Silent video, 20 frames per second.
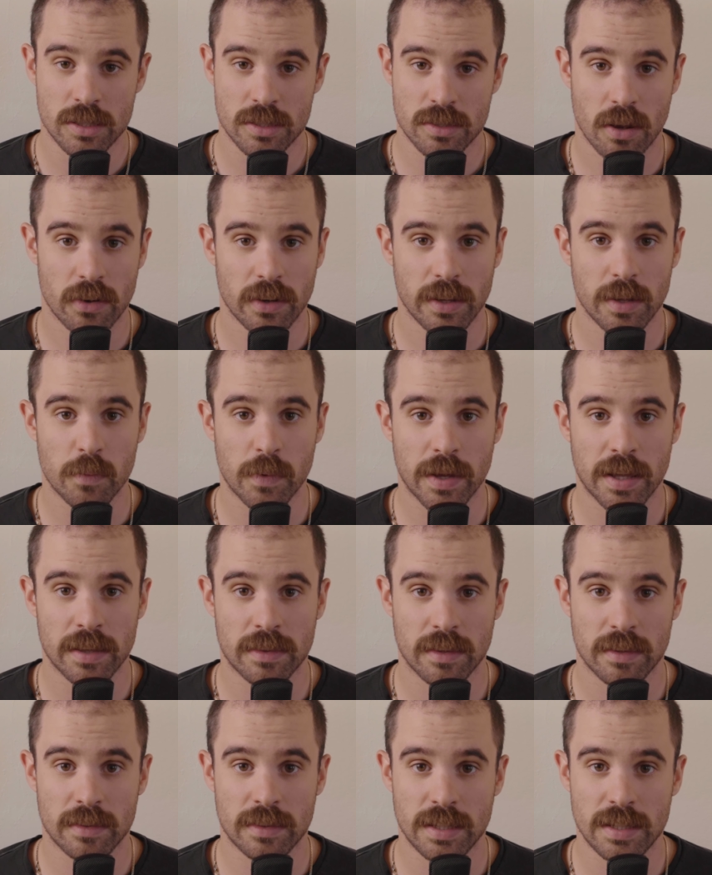starting
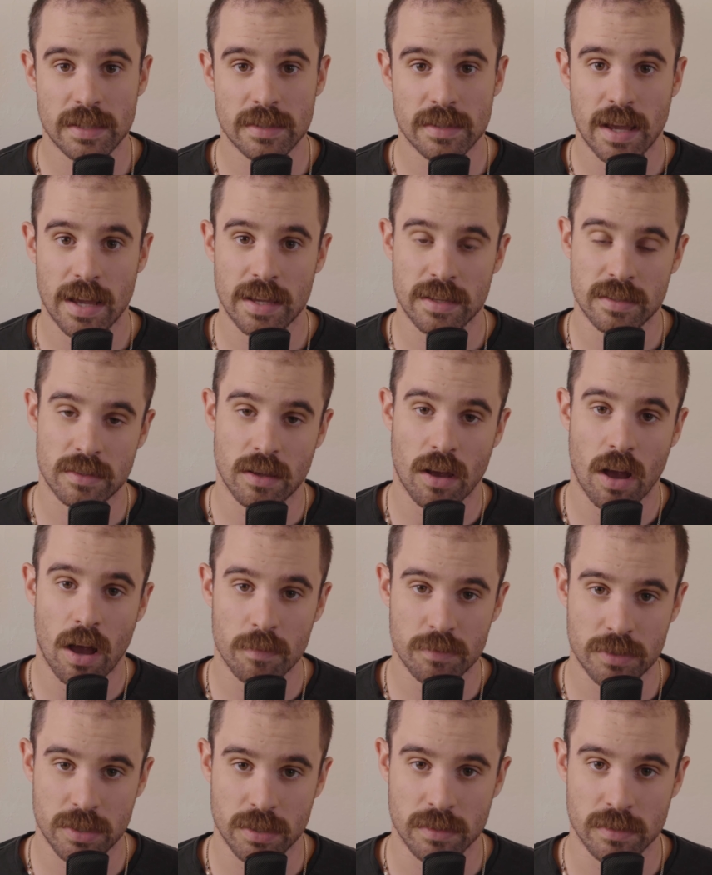with the size
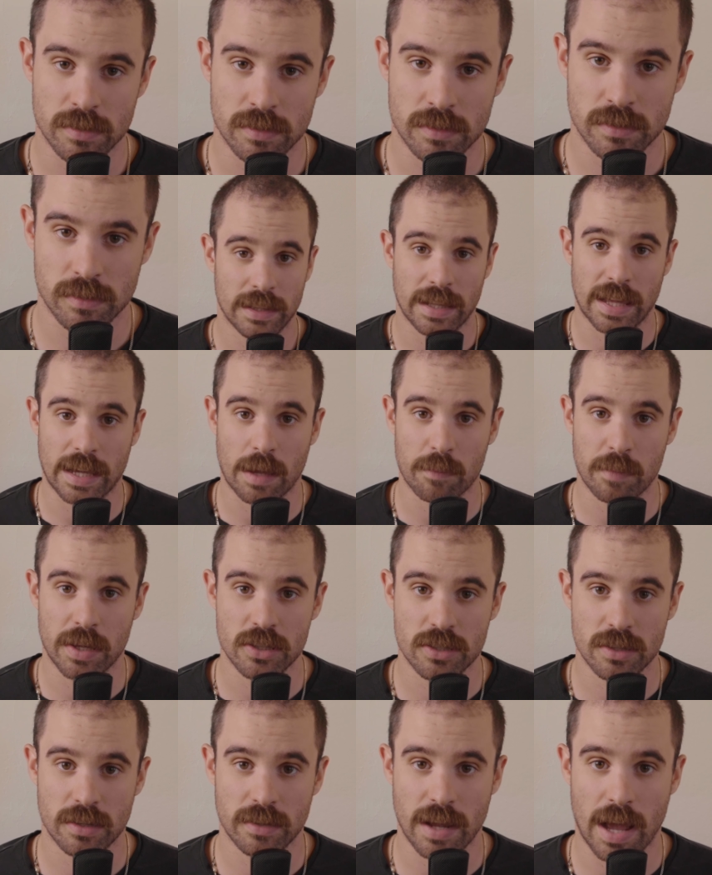options. Like I
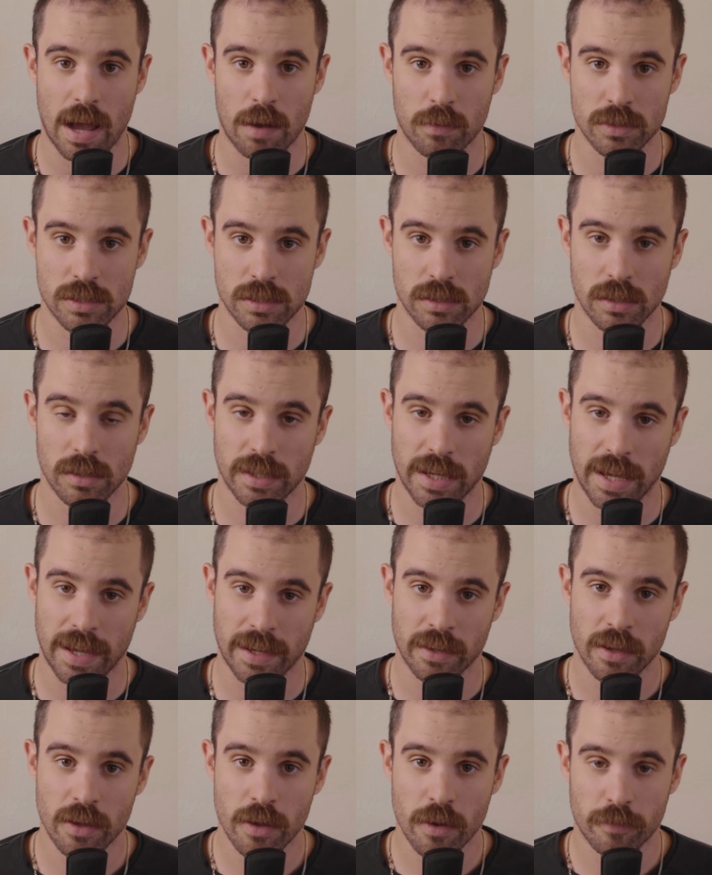mentioned, I was
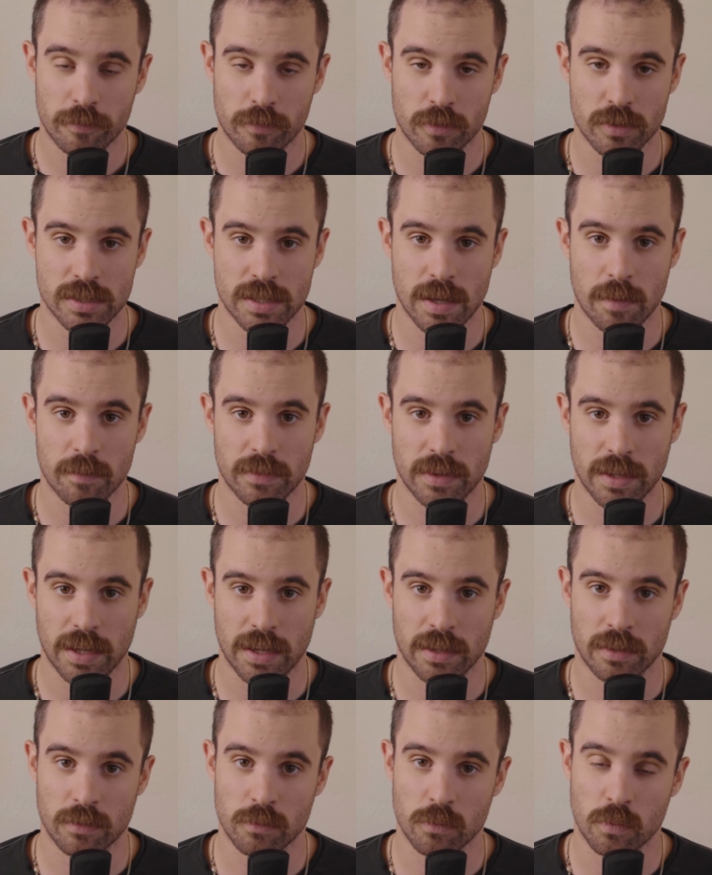looking for
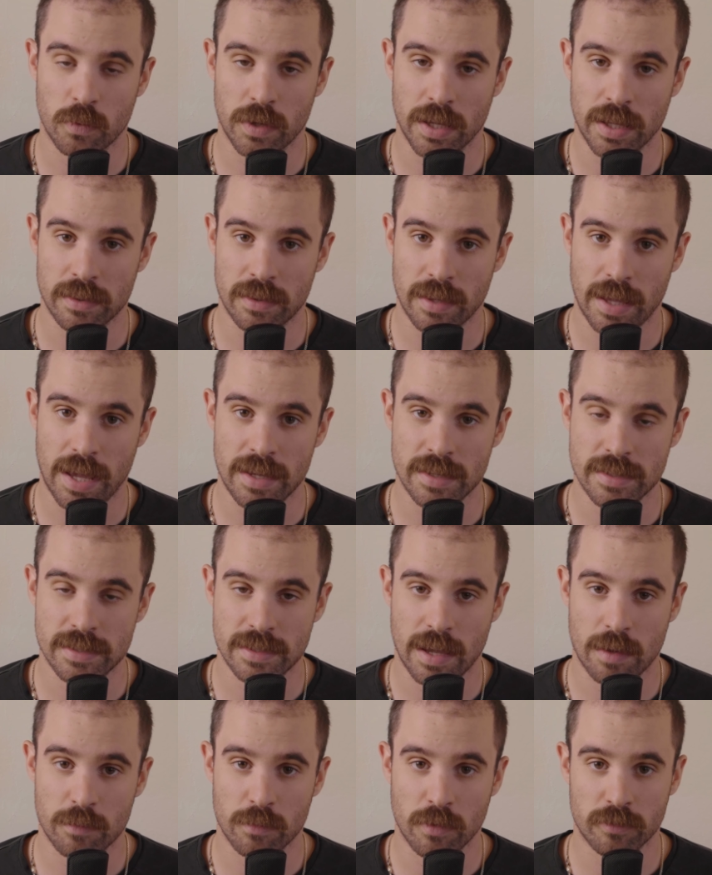something with a
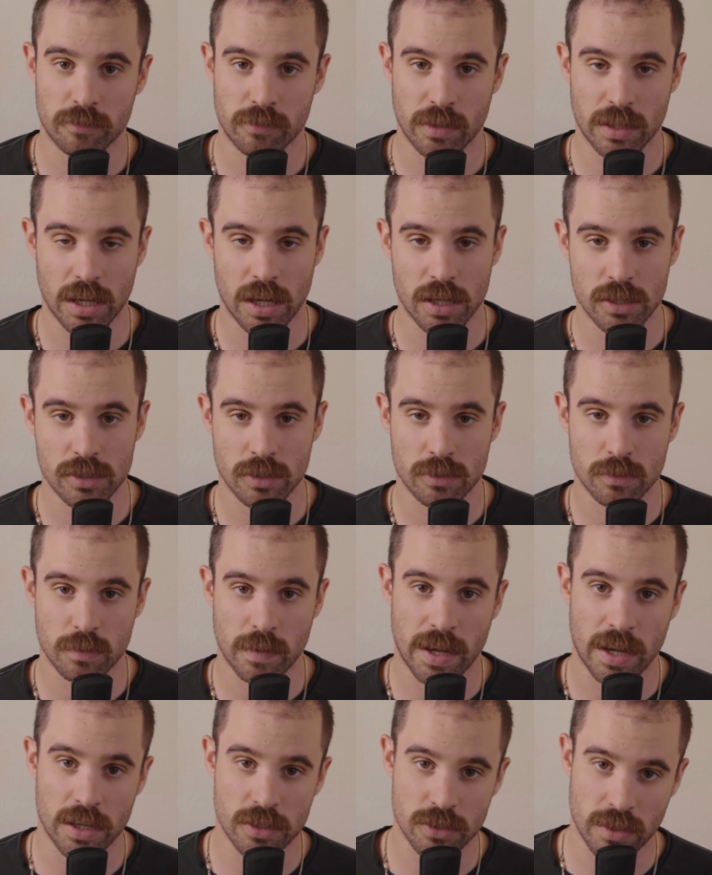stem of 100 to
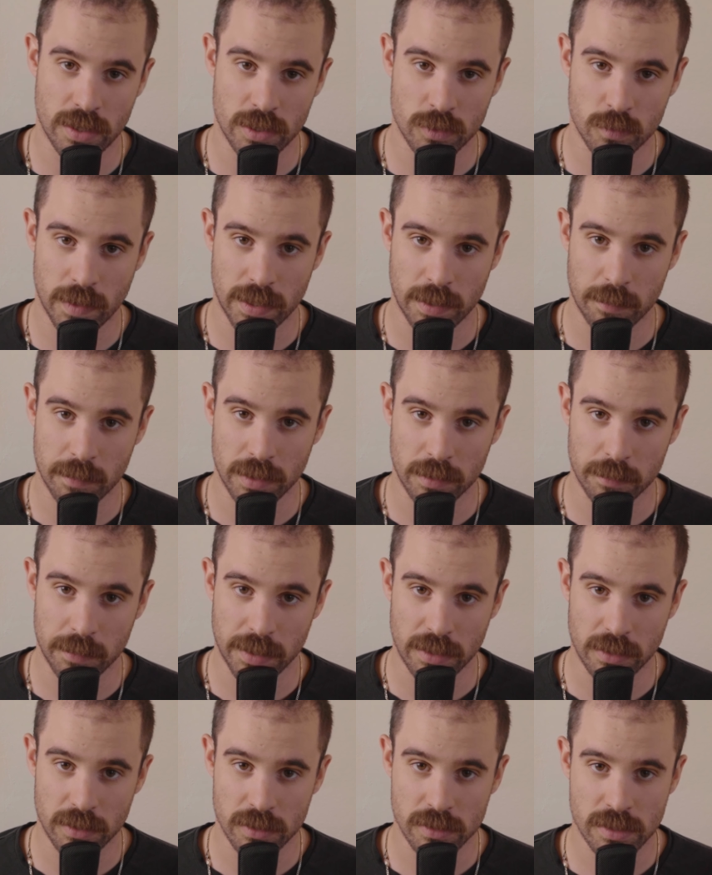120
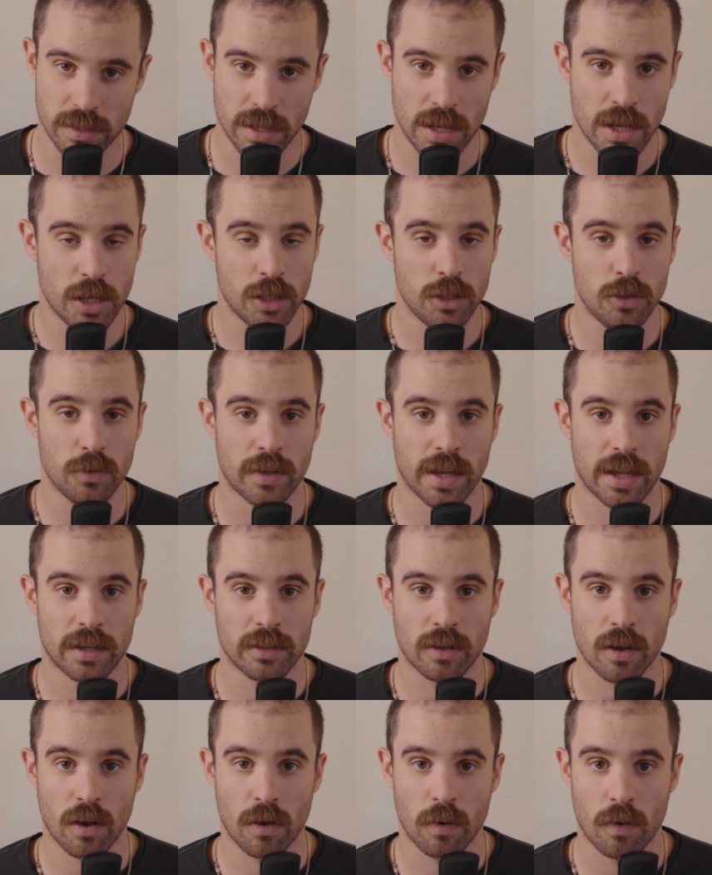millimeters. You
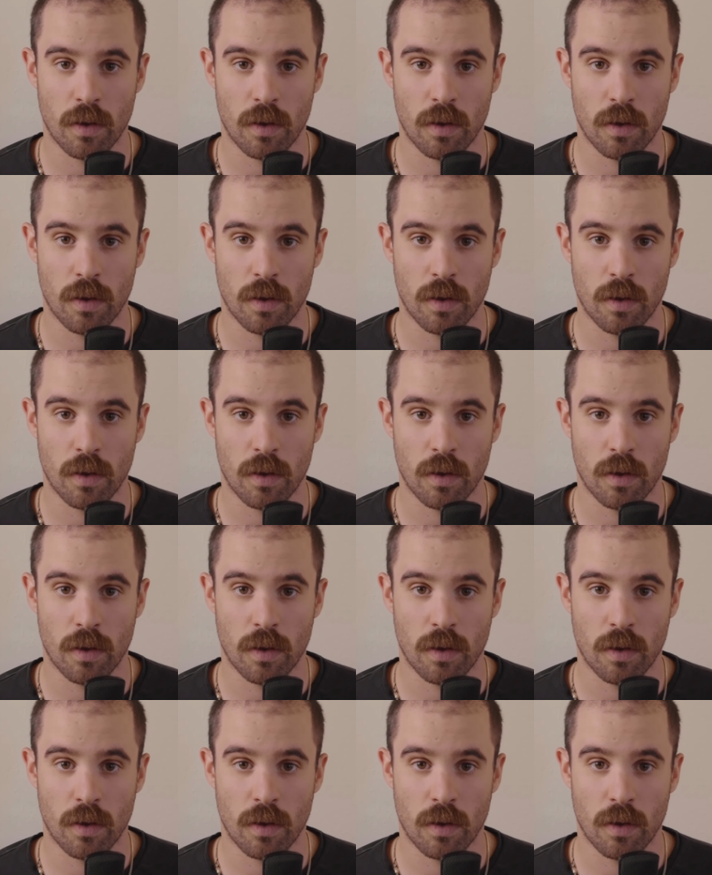can go